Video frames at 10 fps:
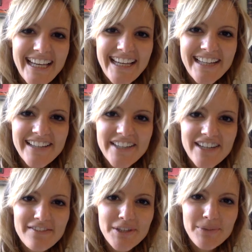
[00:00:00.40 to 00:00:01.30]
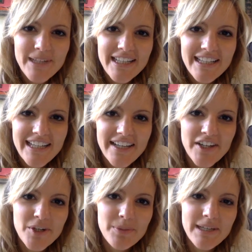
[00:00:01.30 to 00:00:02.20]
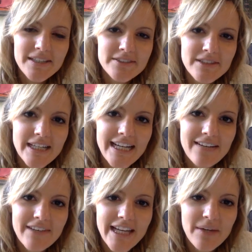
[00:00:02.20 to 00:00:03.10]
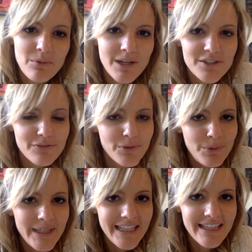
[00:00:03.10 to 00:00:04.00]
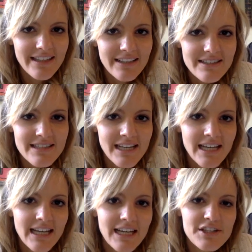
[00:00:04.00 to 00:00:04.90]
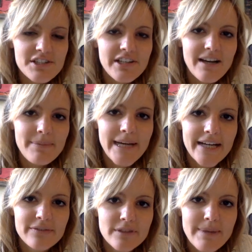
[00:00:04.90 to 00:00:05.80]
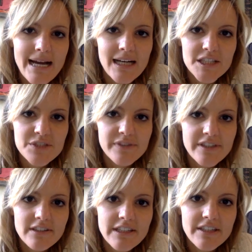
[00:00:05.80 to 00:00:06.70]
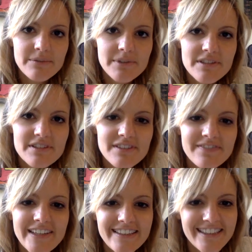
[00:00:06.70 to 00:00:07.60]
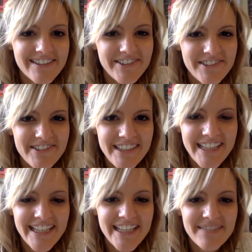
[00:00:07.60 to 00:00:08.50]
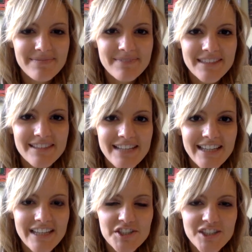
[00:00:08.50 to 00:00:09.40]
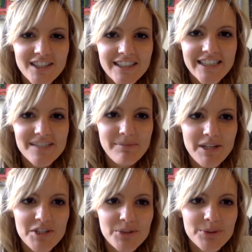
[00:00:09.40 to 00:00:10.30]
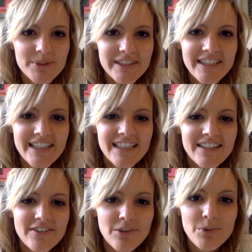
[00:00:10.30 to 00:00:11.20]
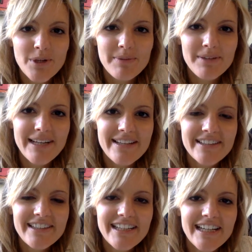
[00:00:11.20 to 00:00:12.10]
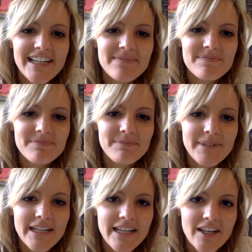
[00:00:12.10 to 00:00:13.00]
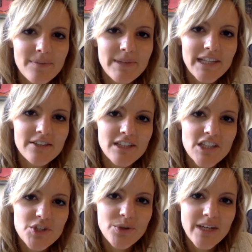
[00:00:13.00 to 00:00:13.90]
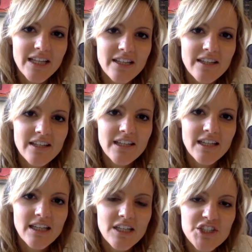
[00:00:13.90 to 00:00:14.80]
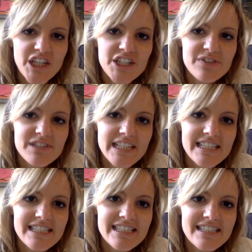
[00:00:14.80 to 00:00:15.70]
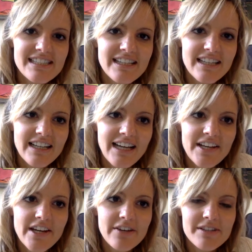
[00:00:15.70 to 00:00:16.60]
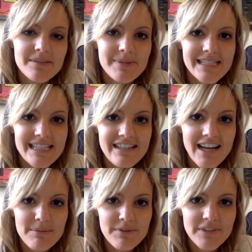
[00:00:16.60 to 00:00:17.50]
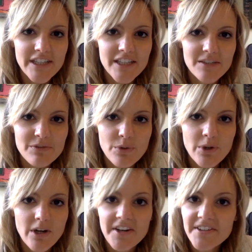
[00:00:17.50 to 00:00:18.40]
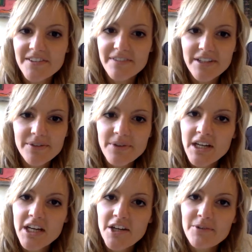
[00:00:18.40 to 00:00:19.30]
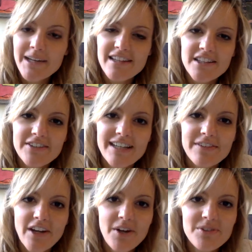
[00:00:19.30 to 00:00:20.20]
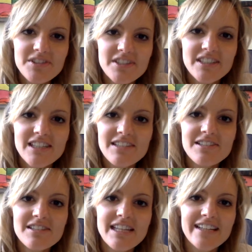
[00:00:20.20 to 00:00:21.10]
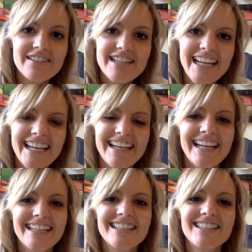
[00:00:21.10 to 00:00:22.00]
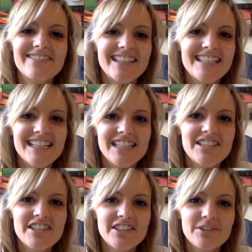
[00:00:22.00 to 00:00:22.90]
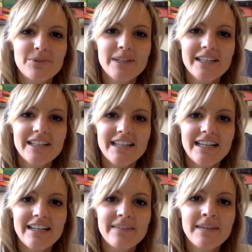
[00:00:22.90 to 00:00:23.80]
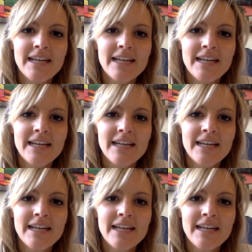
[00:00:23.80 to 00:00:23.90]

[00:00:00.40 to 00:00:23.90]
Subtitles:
Hello, everyone. I hope that you are having a wonderful weekend. I just got back from Asheville and it was very cold. Not that Charlotte is much cooler, or warmer rather, but I hope that you are enjoying the change of seasons. And I know it's a busy time of year for all of you, whether you have your own students that you're taking care of in addition to your work at